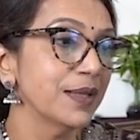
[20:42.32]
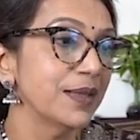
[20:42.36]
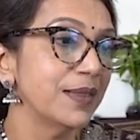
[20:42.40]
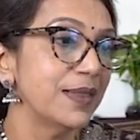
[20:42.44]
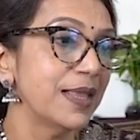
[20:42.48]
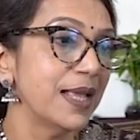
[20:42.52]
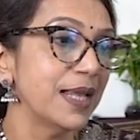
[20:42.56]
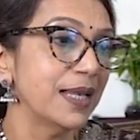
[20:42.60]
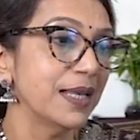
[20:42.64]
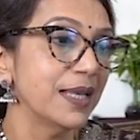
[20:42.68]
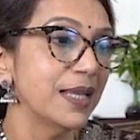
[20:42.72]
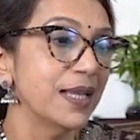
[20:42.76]

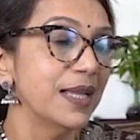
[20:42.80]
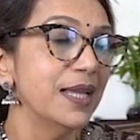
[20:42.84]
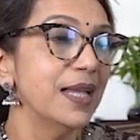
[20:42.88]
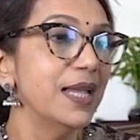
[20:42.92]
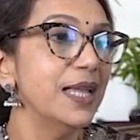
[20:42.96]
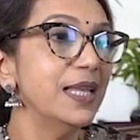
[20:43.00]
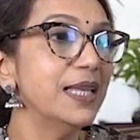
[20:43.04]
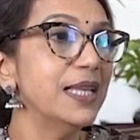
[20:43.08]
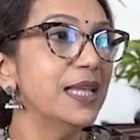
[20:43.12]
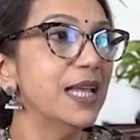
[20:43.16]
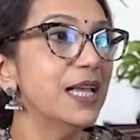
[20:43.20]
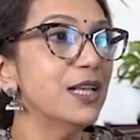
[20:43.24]
Then,
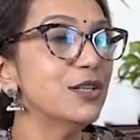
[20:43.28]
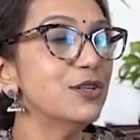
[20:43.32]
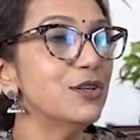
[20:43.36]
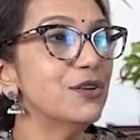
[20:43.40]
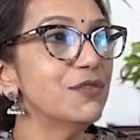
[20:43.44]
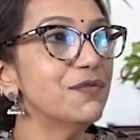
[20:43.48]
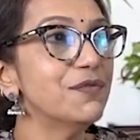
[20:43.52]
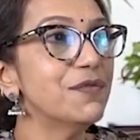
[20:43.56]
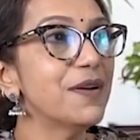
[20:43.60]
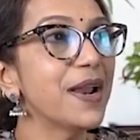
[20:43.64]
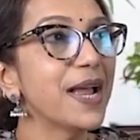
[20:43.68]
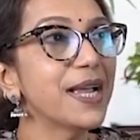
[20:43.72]
in case
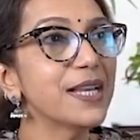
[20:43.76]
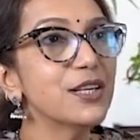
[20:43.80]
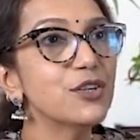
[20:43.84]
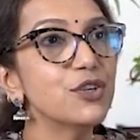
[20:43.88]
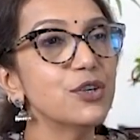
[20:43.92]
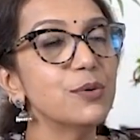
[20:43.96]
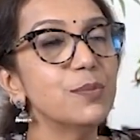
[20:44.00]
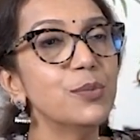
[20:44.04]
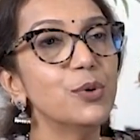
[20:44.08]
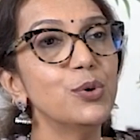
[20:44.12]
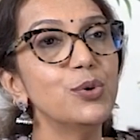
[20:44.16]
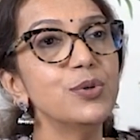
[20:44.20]
of
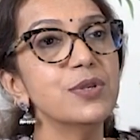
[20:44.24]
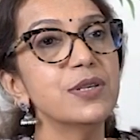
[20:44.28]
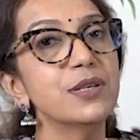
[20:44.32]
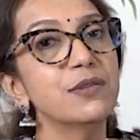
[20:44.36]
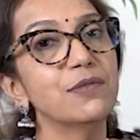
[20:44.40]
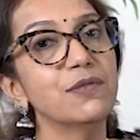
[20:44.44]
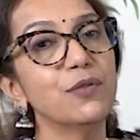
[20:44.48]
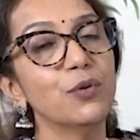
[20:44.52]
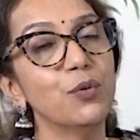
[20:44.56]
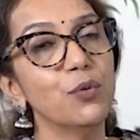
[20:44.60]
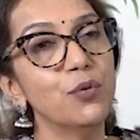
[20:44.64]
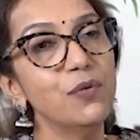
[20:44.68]
fracture bones,
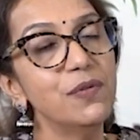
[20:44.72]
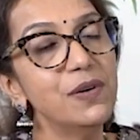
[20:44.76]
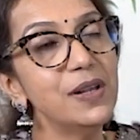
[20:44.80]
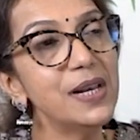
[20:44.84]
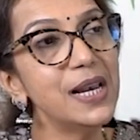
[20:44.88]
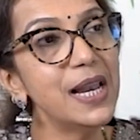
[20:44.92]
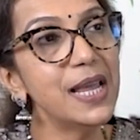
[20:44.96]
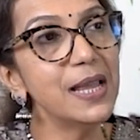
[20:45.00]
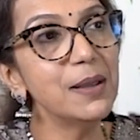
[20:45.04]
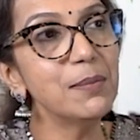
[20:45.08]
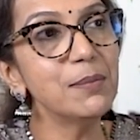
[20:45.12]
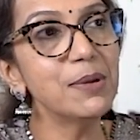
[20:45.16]
if the
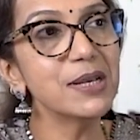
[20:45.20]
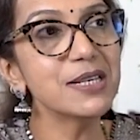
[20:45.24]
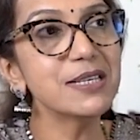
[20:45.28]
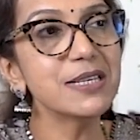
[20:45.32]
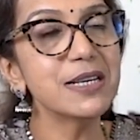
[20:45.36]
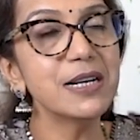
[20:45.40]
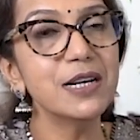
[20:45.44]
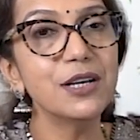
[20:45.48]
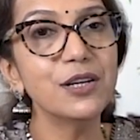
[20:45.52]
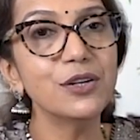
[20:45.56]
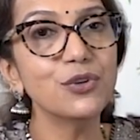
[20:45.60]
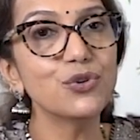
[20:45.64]
overlying
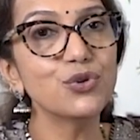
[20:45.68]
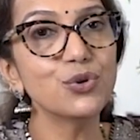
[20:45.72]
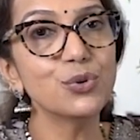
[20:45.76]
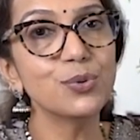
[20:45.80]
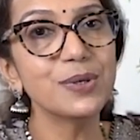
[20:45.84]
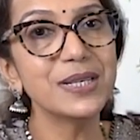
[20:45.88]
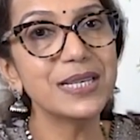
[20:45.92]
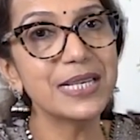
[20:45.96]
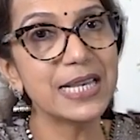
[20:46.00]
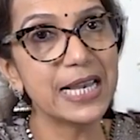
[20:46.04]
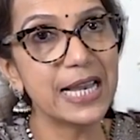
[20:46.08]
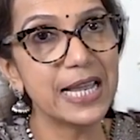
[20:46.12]
muscle tissue
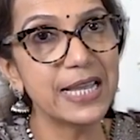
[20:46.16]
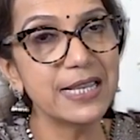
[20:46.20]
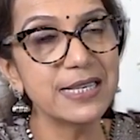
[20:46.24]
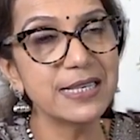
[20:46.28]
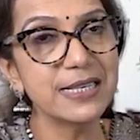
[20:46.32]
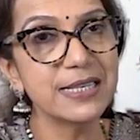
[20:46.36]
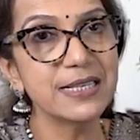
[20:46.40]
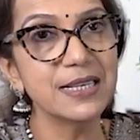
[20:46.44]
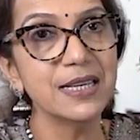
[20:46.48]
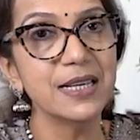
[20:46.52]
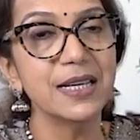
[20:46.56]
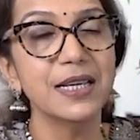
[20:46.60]
is
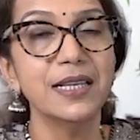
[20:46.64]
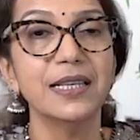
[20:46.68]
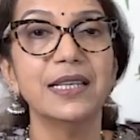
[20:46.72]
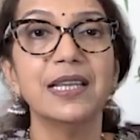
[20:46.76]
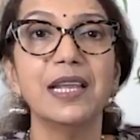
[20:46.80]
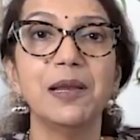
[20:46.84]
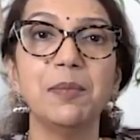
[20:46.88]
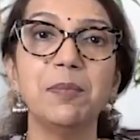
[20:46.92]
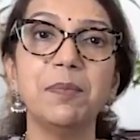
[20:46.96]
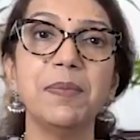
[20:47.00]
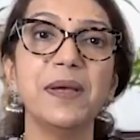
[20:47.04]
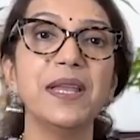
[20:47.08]
less,
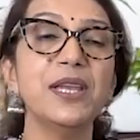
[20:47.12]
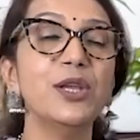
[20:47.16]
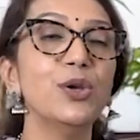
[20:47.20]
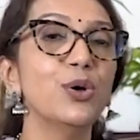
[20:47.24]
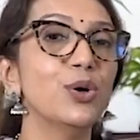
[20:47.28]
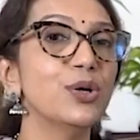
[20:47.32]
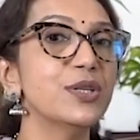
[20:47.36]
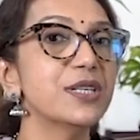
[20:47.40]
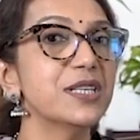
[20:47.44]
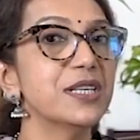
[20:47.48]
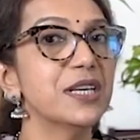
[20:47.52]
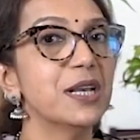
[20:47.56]
then
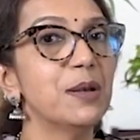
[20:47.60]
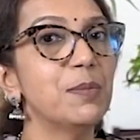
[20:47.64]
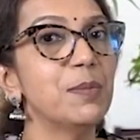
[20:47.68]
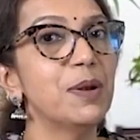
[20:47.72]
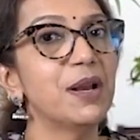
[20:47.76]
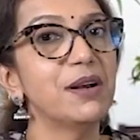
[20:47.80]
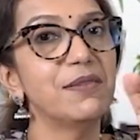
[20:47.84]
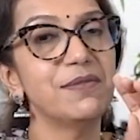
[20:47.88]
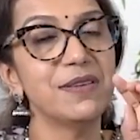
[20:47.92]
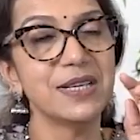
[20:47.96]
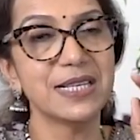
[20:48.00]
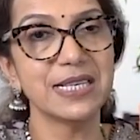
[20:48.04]
periosteal
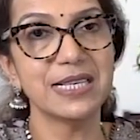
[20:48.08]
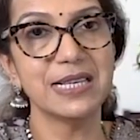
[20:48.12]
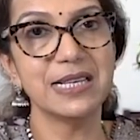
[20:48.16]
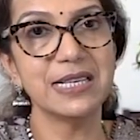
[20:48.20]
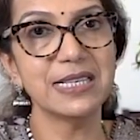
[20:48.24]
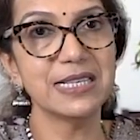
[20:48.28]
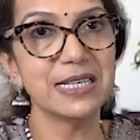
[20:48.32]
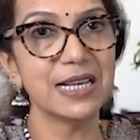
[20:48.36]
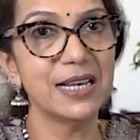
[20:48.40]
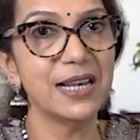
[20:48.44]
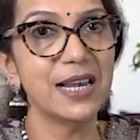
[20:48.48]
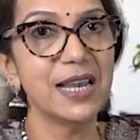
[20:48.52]
blood
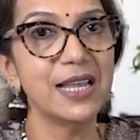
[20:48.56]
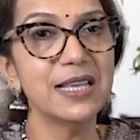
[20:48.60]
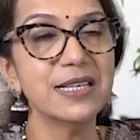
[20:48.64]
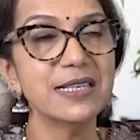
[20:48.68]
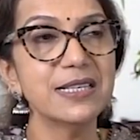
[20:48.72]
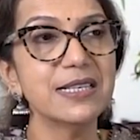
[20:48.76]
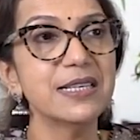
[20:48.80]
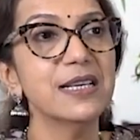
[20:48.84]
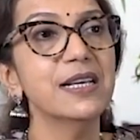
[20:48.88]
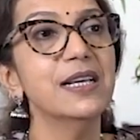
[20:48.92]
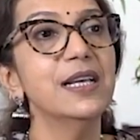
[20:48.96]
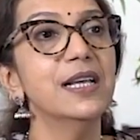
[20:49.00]
vessels are
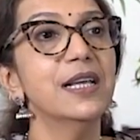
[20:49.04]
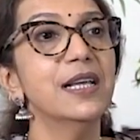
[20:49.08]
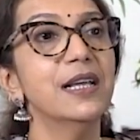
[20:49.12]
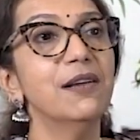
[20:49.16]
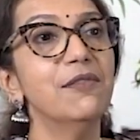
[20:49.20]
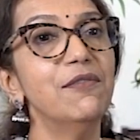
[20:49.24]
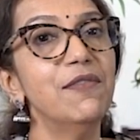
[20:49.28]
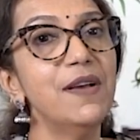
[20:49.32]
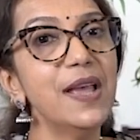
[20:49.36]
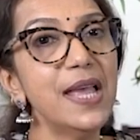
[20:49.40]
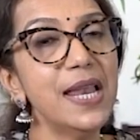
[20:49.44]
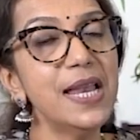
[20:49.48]
less,
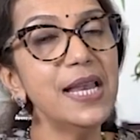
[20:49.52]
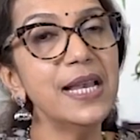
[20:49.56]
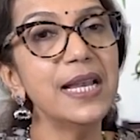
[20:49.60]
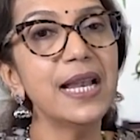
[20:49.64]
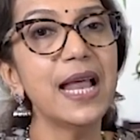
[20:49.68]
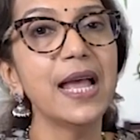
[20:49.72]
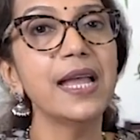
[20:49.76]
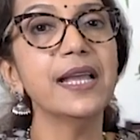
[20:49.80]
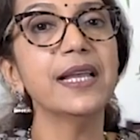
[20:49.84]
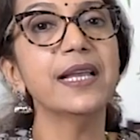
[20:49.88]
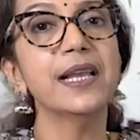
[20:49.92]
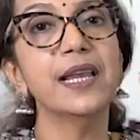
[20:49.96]
very
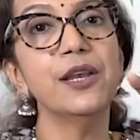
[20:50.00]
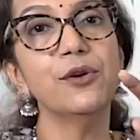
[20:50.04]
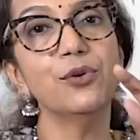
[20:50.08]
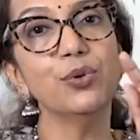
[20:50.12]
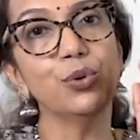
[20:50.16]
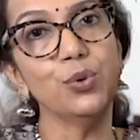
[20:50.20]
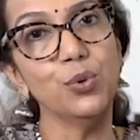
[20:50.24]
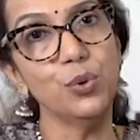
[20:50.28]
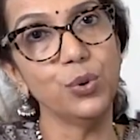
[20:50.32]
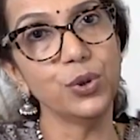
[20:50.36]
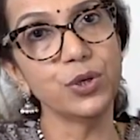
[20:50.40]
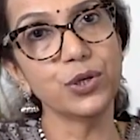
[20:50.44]
likely to
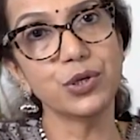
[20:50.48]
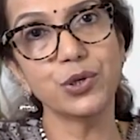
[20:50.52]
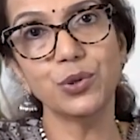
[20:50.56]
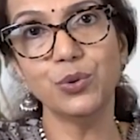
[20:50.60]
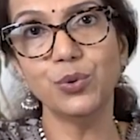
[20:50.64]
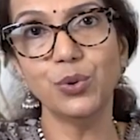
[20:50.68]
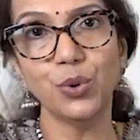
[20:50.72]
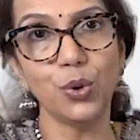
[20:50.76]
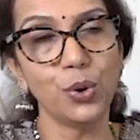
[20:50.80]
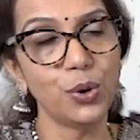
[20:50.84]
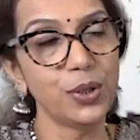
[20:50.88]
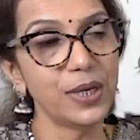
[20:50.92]
go into
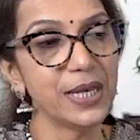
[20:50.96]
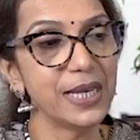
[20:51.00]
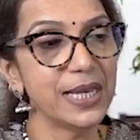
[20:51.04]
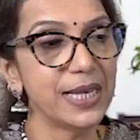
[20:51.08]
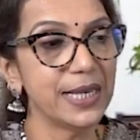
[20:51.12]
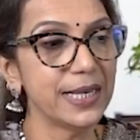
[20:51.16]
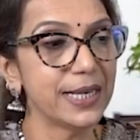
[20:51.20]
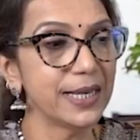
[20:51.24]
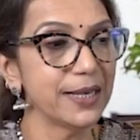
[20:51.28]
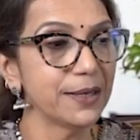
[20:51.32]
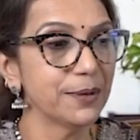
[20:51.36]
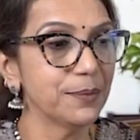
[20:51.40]

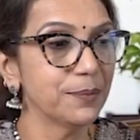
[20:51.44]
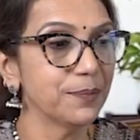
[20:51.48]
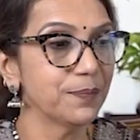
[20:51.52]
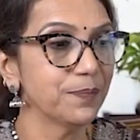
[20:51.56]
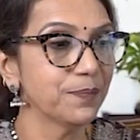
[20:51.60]
non-healing.